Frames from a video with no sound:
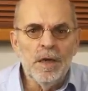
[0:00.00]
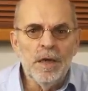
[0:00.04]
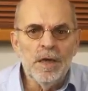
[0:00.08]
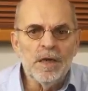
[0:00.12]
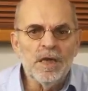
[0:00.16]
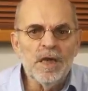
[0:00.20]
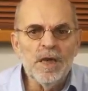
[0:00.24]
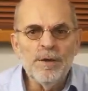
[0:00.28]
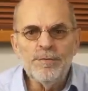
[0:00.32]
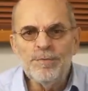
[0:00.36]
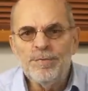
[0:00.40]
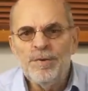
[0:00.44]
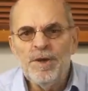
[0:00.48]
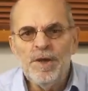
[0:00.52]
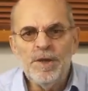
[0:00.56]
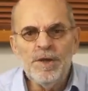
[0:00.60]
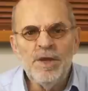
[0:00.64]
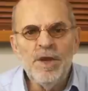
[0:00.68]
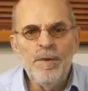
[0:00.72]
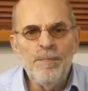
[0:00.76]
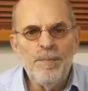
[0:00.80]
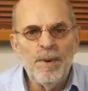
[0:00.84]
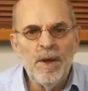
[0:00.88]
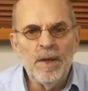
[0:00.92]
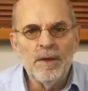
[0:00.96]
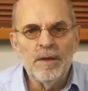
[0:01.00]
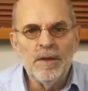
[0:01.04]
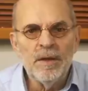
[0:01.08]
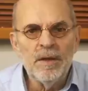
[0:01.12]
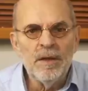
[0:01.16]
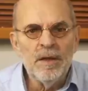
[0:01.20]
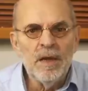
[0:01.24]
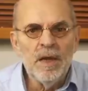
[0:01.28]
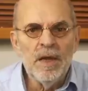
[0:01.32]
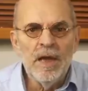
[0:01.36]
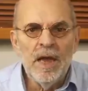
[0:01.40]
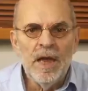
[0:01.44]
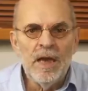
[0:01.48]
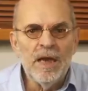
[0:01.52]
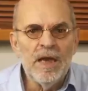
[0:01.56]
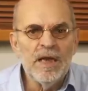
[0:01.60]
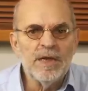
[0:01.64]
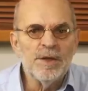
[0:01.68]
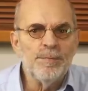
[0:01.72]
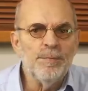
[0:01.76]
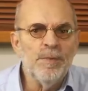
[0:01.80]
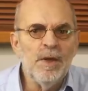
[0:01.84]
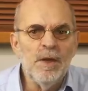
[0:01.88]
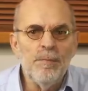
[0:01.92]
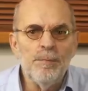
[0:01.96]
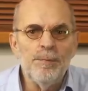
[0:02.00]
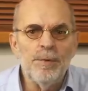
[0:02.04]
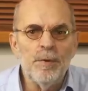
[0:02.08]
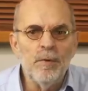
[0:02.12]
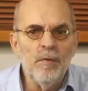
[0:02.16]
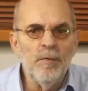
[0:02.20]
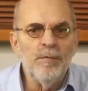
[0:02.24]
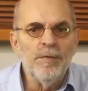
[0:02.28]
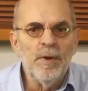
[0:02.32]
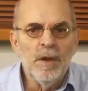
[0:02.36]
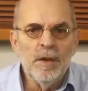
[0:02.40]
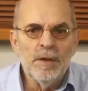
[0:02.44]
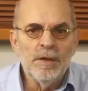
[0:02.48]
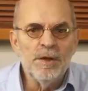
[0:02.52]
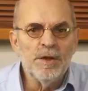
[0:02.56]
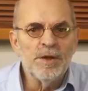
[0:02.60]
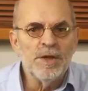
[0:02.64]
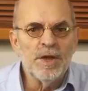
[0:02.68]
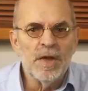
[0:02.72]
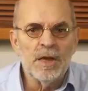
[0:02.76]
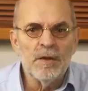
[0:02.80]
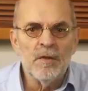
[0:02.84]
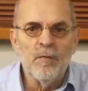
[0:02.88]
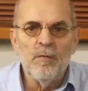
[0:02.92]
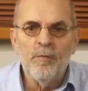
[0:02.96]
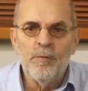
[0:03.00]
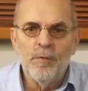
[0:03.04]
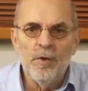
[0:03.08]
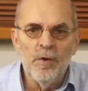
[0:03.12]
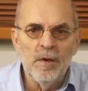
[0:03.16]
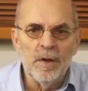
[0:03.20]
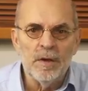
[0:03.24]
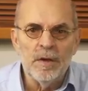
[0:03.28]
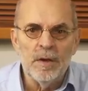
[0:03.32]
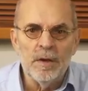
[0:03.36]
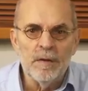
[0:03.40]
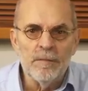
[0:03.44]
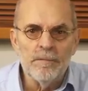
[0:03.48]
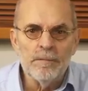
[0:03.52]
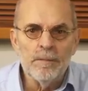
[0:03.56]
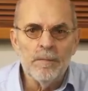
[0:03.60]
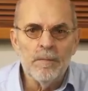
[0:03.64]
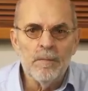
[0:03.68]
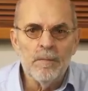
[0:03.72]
It keeps me independent and lets me improve the channel further.